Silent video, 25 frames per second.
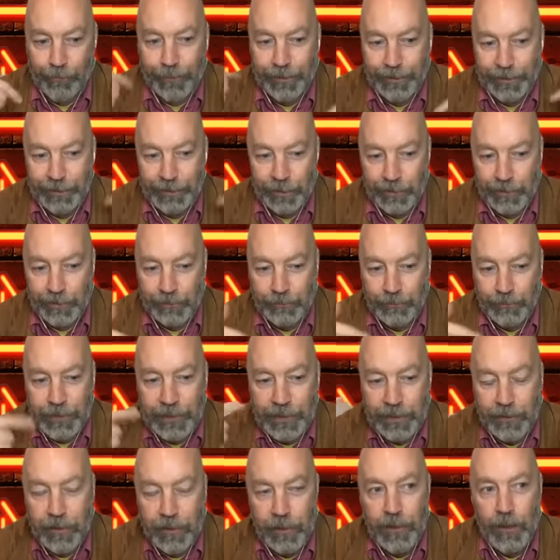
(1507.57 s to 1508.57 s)
But you know,
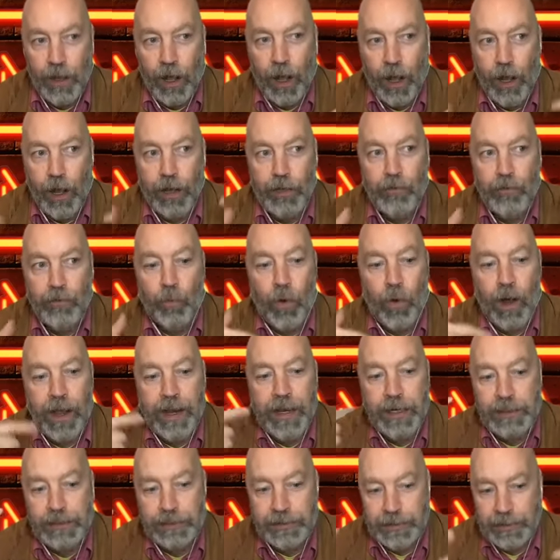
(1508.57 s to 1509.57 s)
being
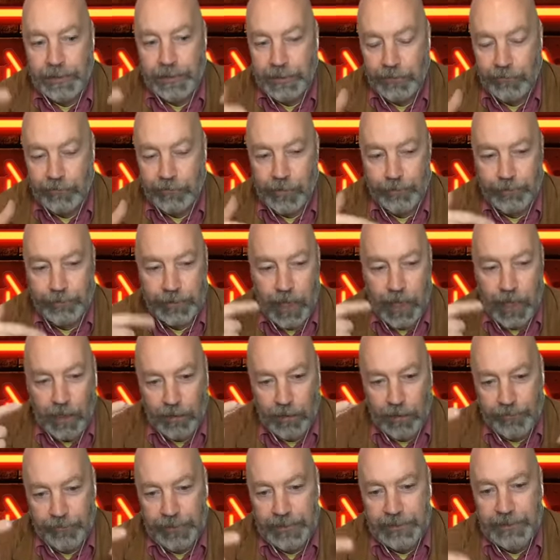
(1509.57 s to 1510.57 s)
unwinding the
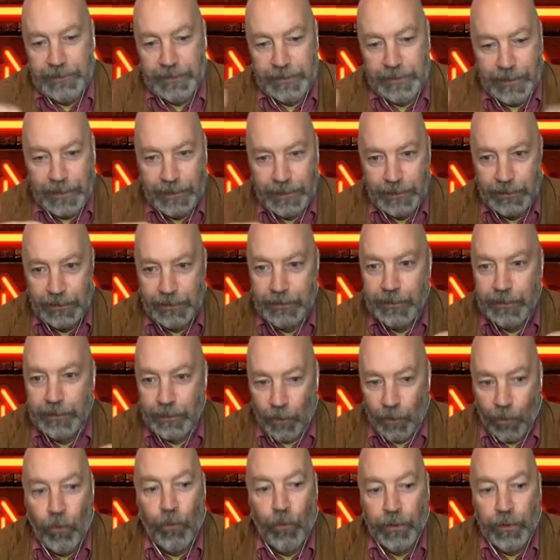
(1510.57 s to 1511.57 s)
cryptography to get to the
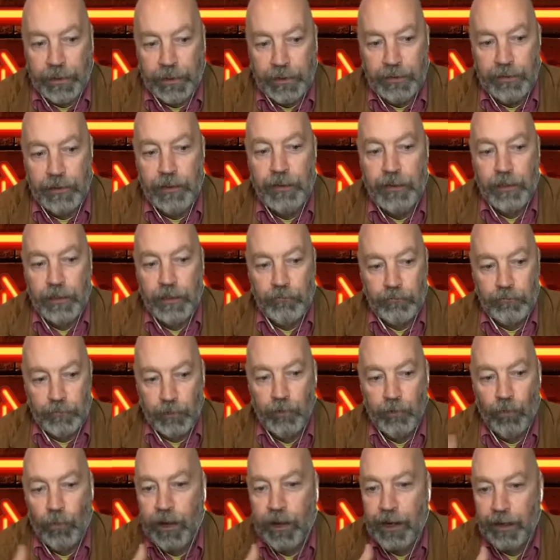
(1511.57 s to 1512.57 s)
coin
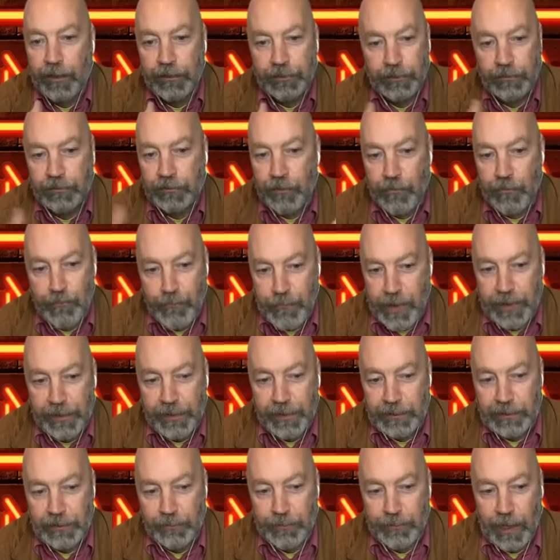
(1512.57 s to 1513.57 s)
requires a
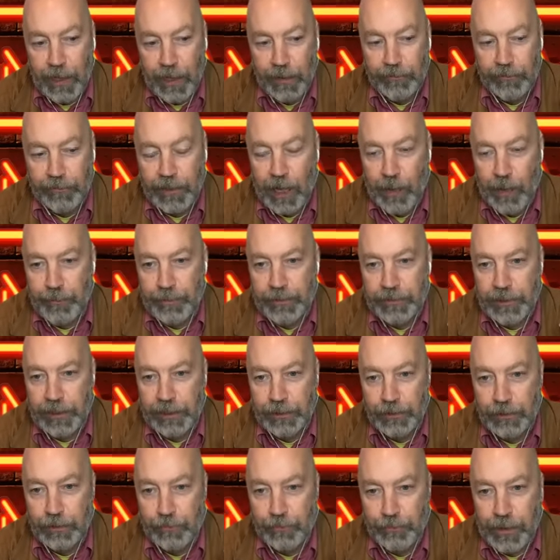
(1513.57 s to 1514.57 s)
tremendous amount of
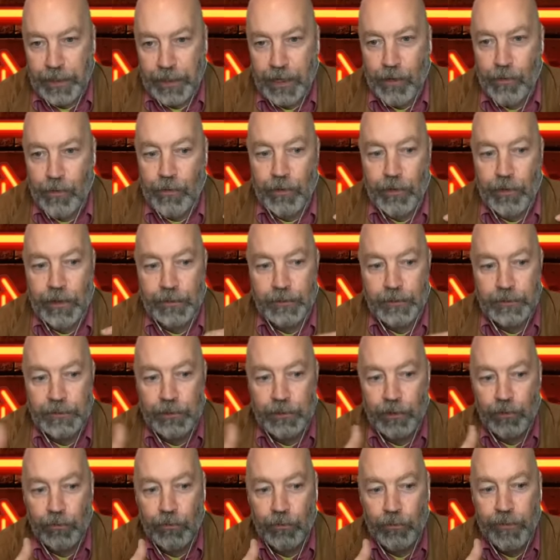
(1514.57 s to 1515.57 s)
computational power, and
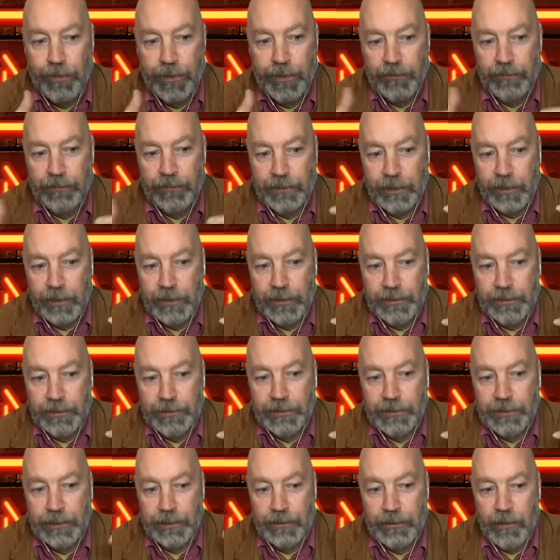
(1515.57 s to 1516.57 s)
so right. what they've done is
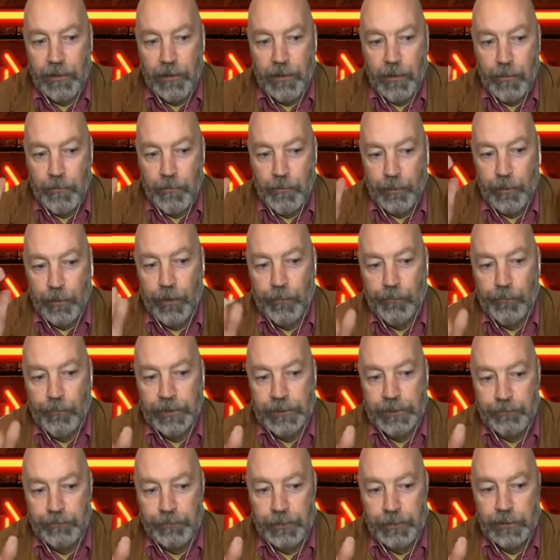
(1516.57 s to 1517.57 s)
they
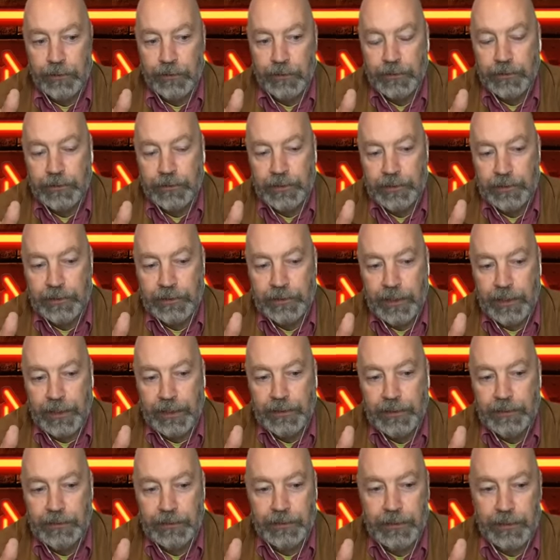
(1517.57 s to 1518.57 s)
purpose built these
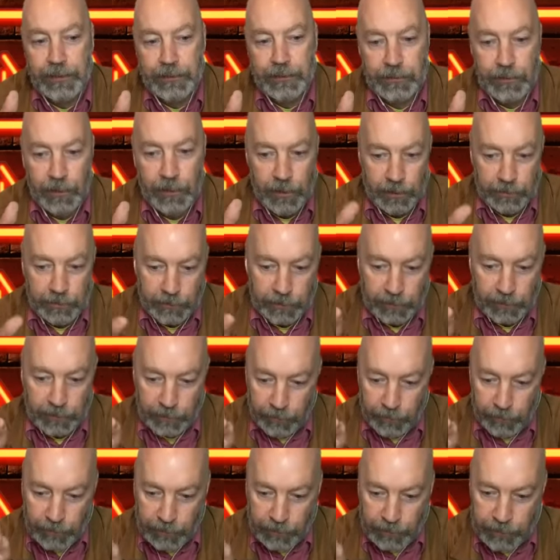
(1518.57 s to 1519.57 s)
ASICs to
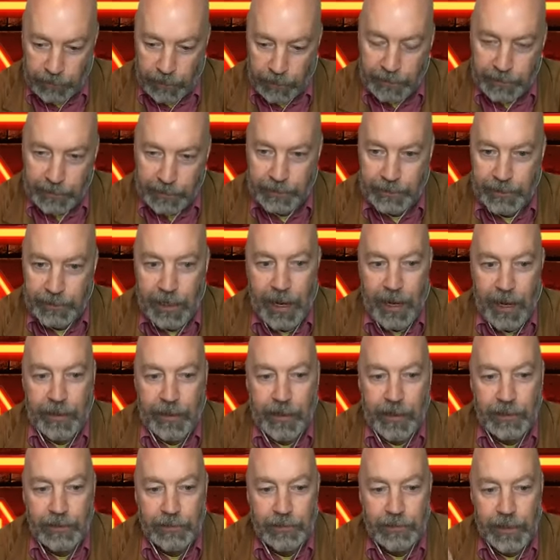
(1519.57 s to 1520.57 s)
do just that
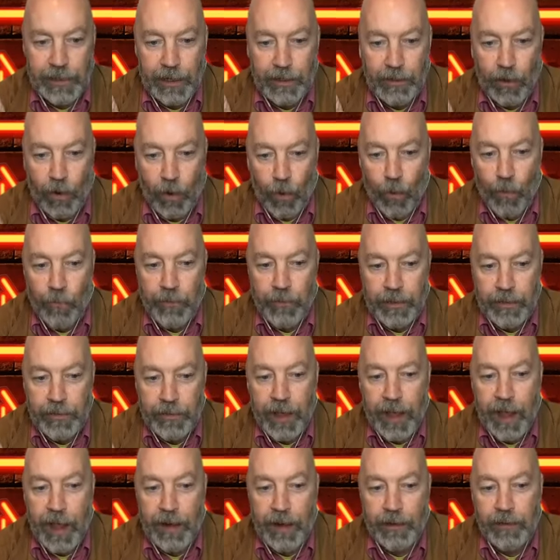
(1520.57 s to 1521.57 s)
and and only
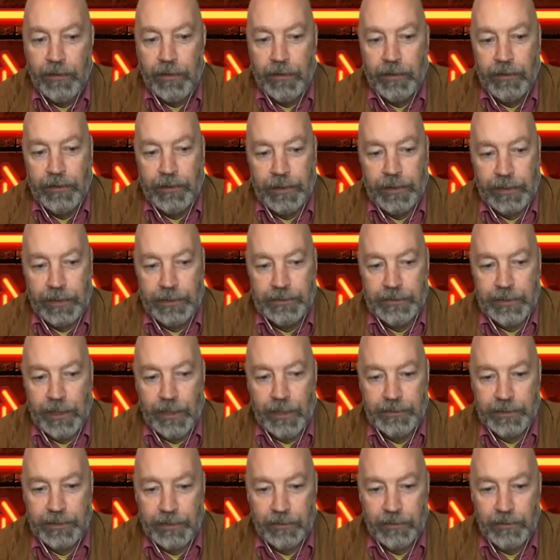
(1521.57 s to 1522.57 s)
that. And it
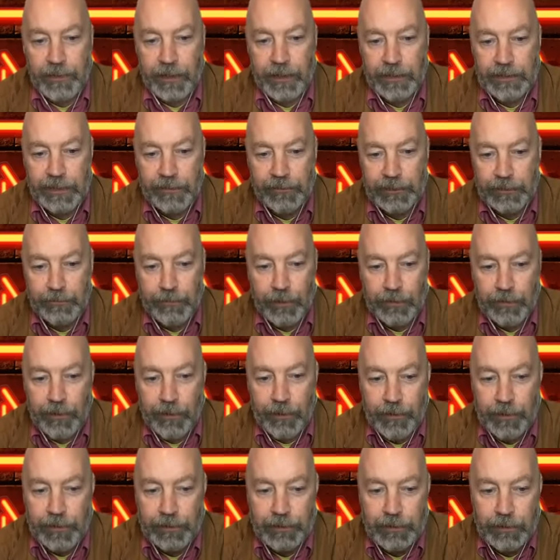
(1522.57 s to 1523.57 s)
sounds like you guys have some other
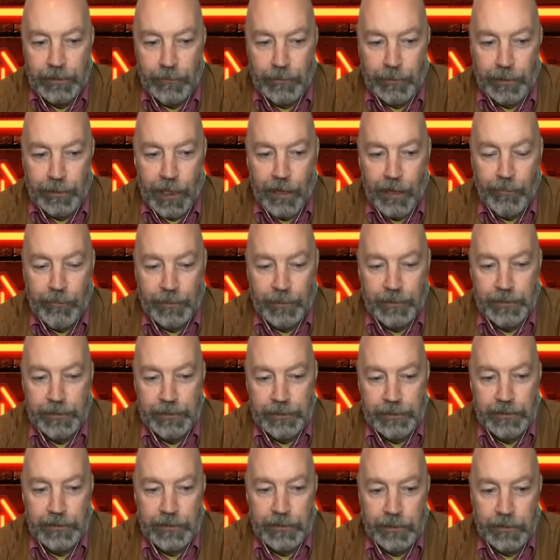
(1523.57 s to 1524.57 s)
things going on with
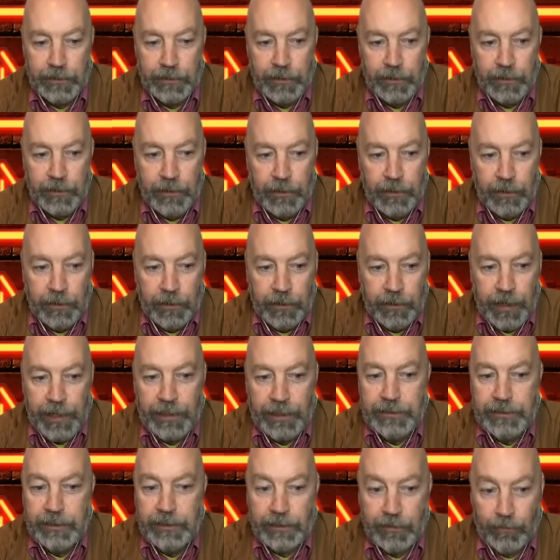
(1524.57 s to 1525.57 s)
this uh,
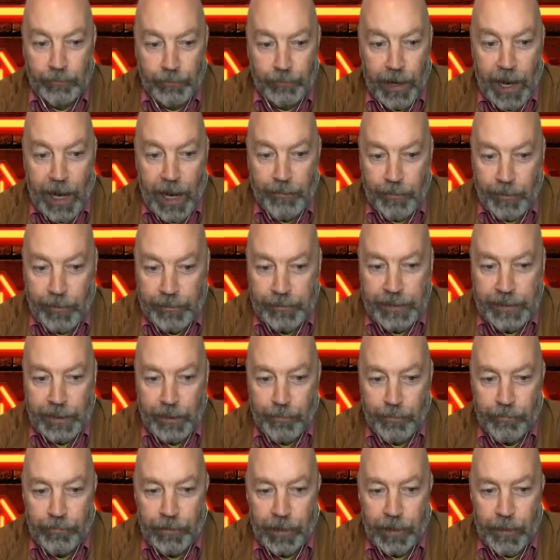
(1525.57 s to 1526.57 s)
ASIC combined with a
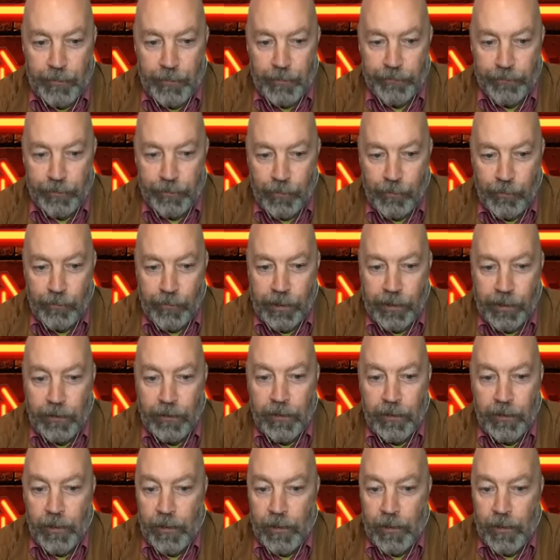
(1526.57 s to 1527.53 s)
data path firmware.